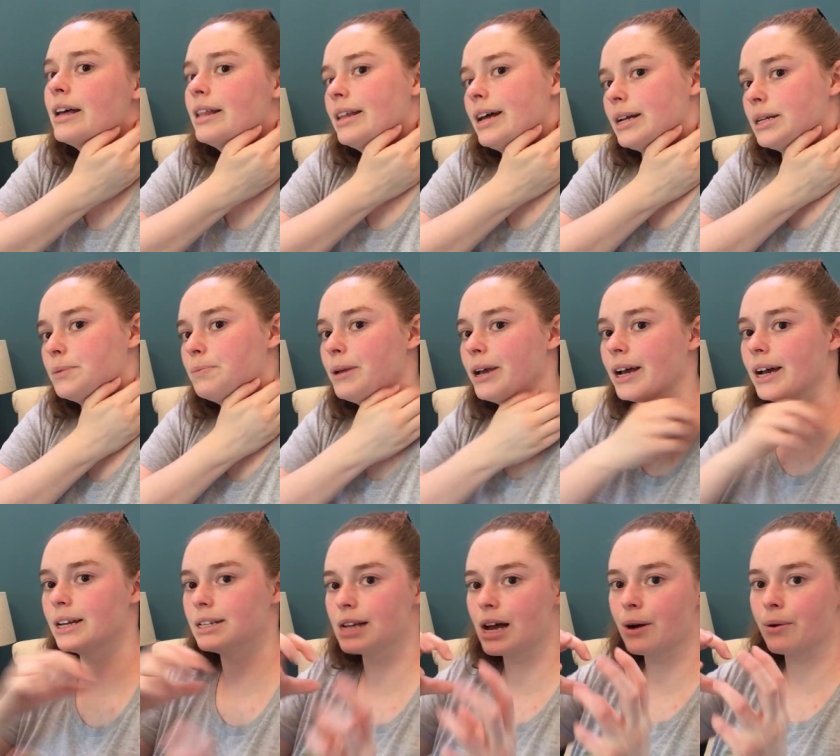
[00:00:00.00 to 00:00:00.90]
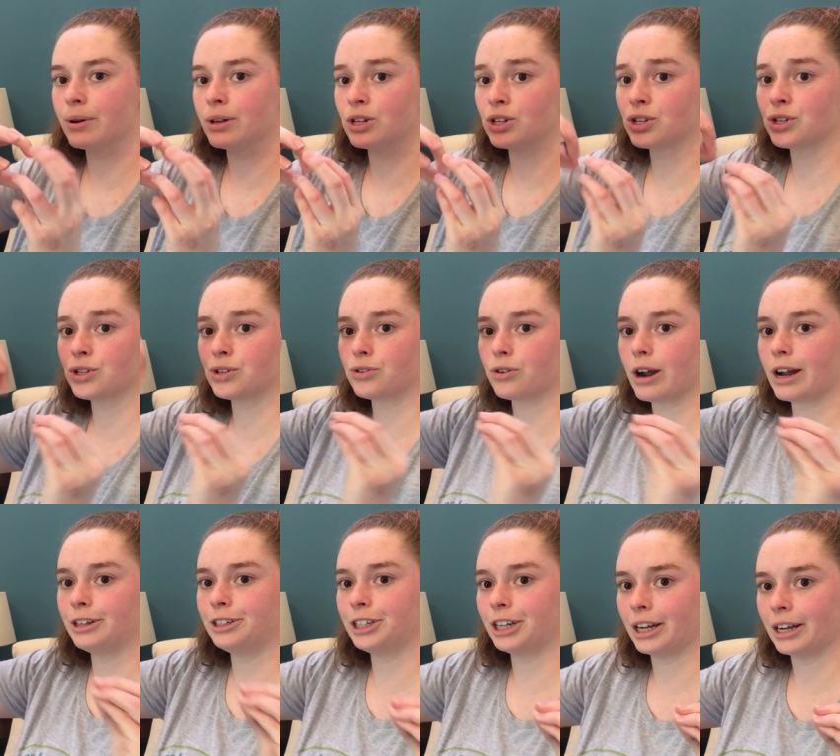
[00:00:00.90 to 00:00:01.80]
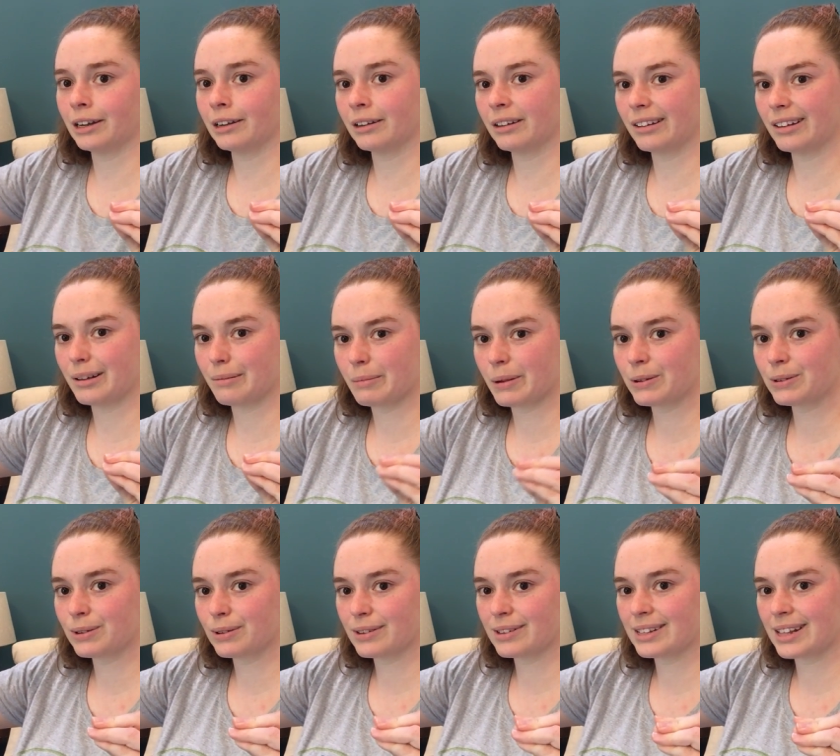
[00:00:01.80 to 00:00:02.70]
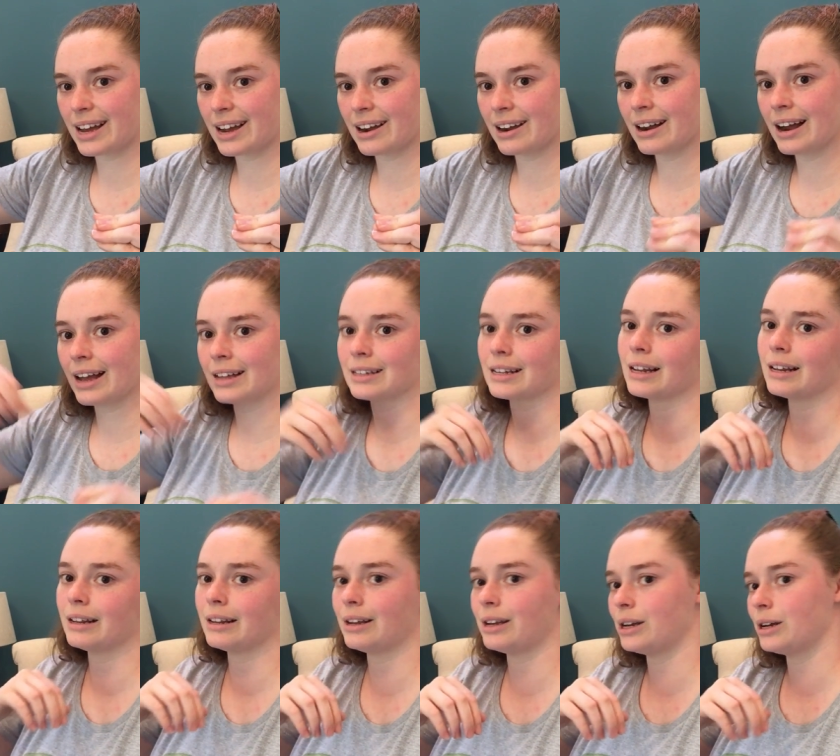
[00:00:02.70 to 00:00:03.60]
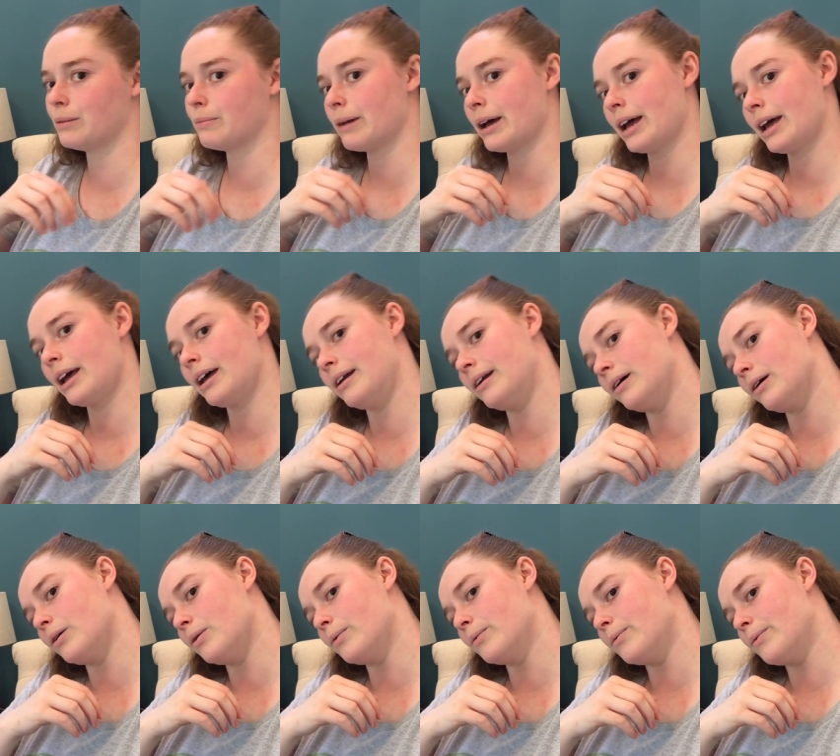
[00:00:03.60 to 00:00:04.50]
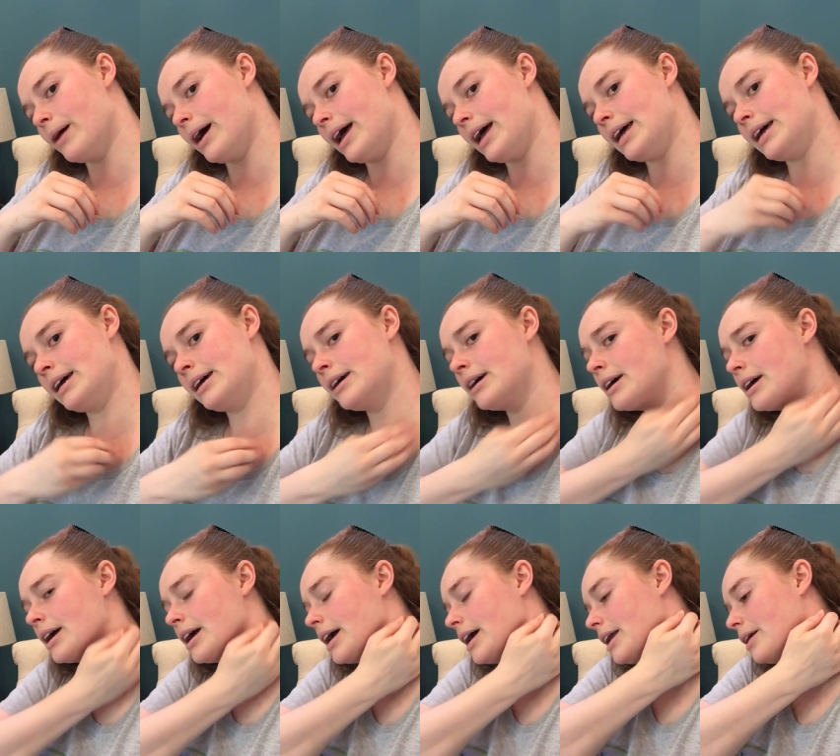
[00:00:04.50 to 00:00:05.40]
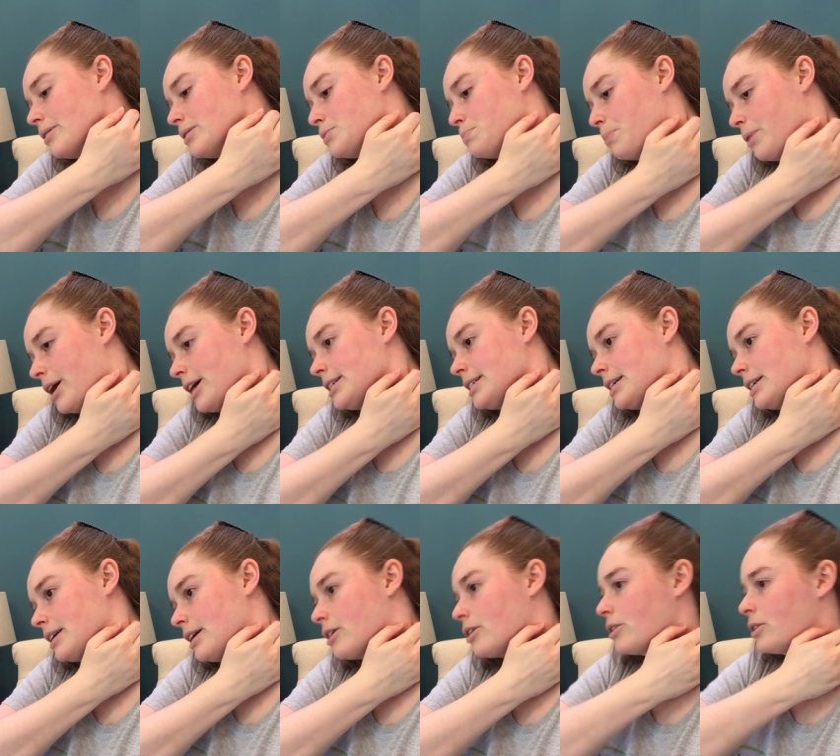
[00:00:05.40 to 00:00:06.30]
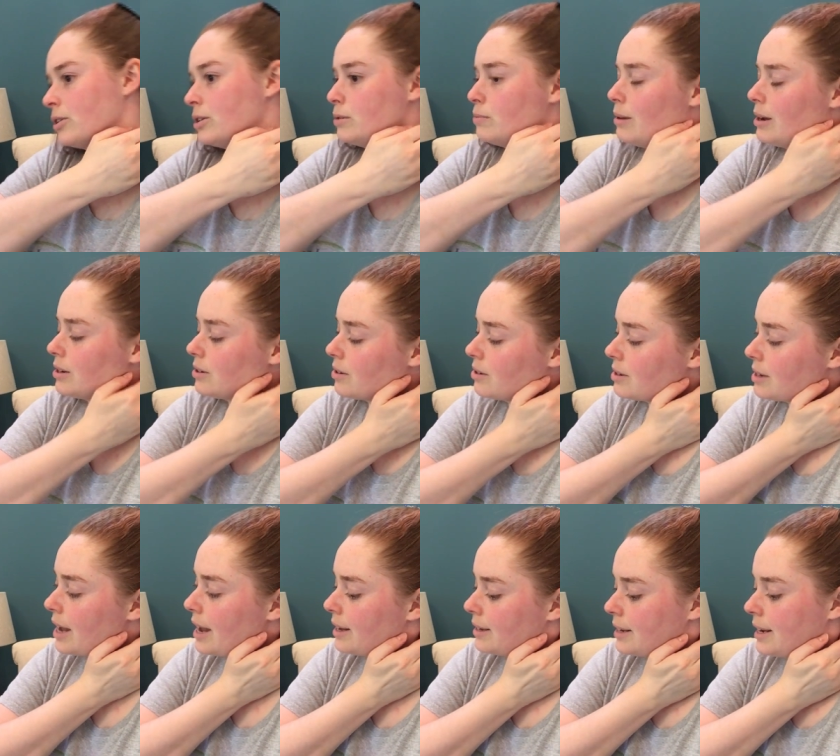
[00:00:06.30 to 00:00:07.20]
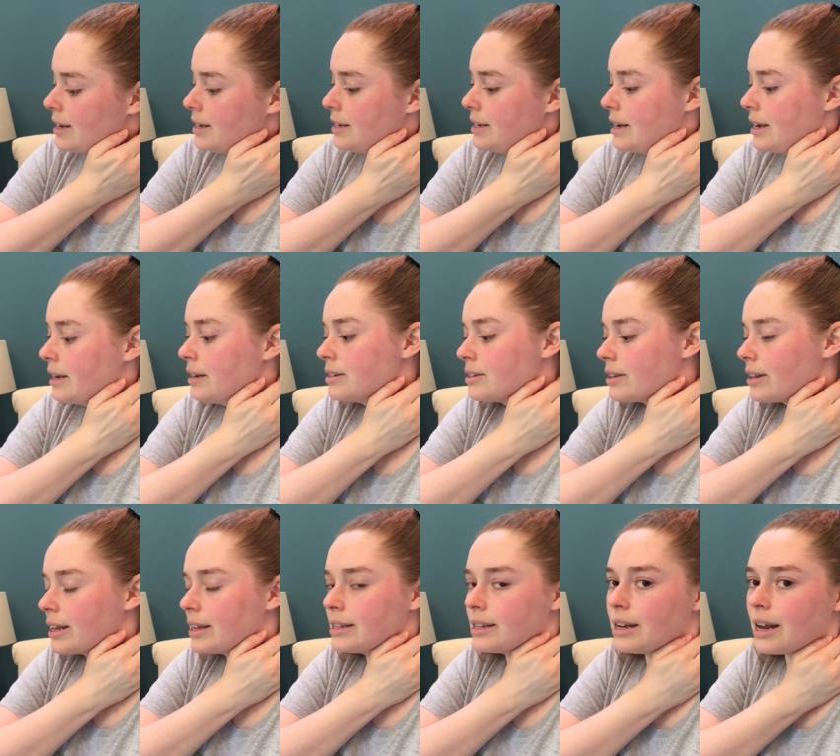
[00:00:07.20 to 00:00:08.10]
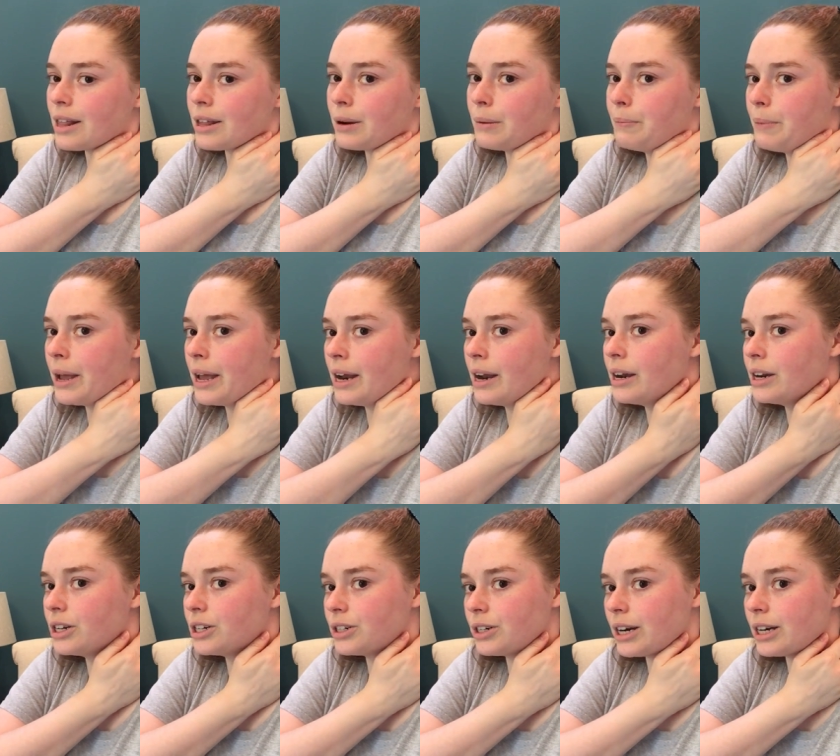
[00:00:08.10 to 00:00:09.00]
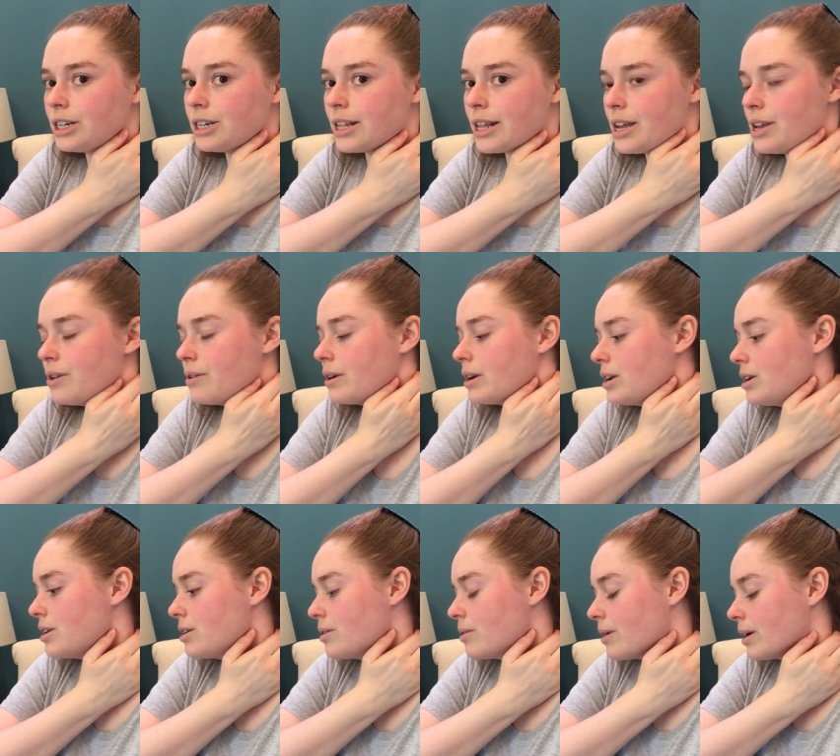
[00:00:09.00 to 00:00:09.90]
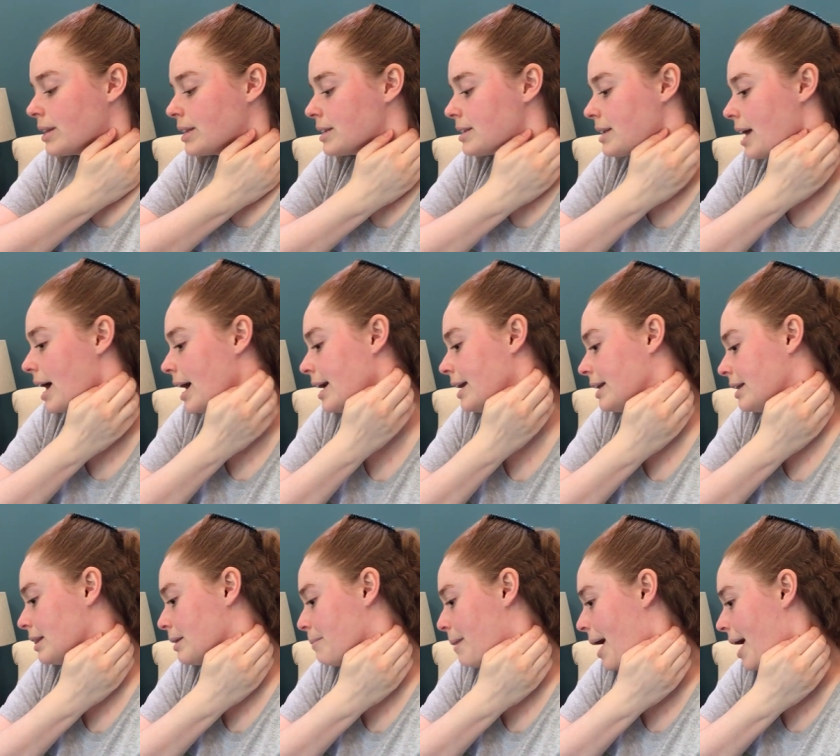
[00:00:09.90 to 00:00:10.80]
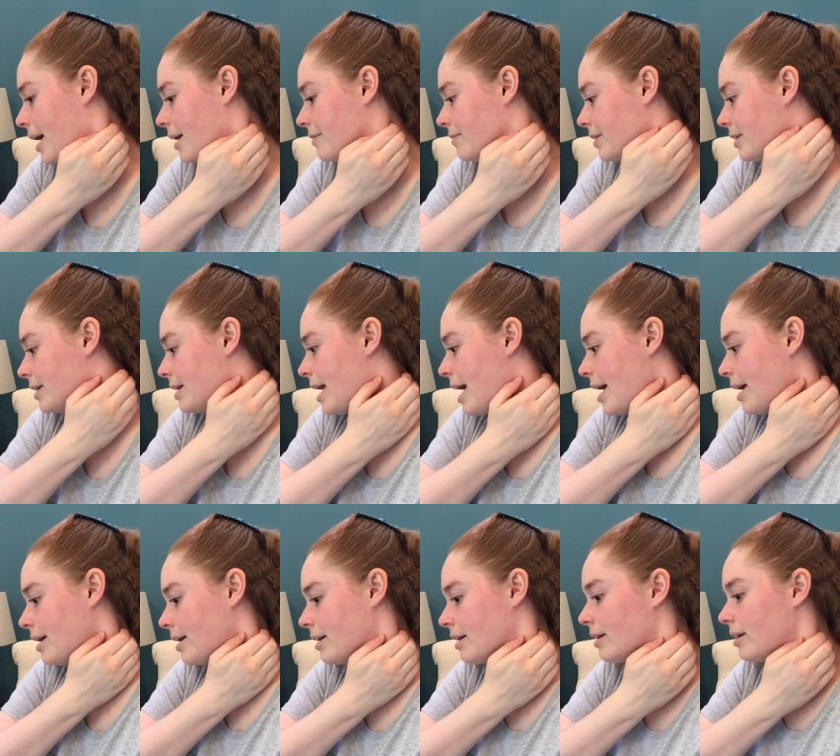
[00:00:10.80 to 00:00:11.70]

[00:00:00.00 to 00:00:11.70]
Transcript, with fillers: That's because I was stretching the muscles there as I leaned my head away and I was pressing down on those muscles as I did. So that's another pin and stretch that you can do on the side and the back of your neck.